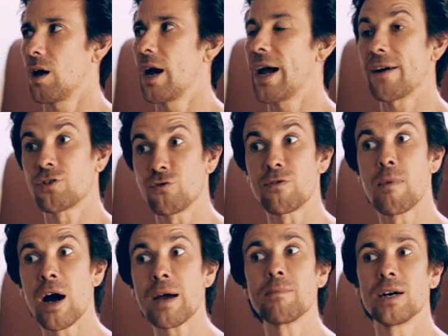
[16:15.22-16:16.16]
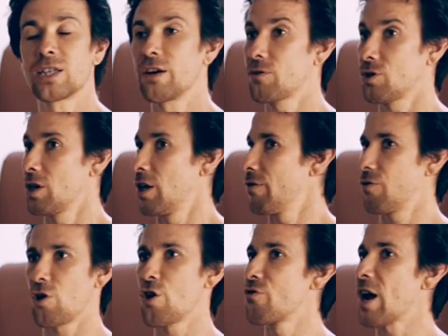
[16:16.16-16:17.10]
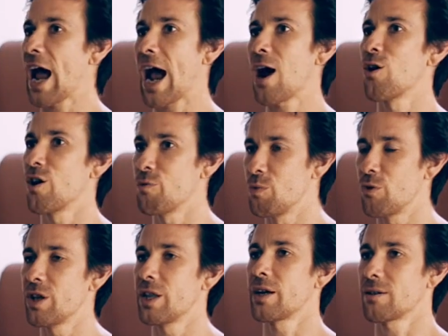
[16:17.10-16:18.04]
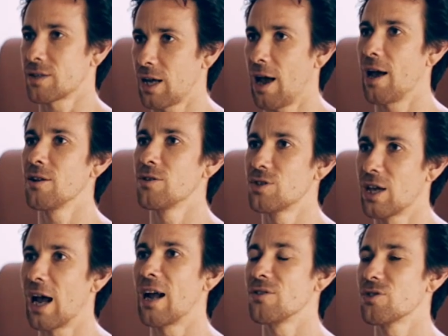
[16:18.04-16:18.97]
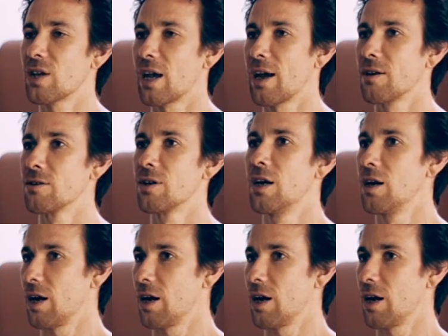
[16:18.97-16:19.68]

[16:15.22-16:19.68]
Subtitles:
I have to remind myself, because for over an hour I've been breathing sound, sound, sound.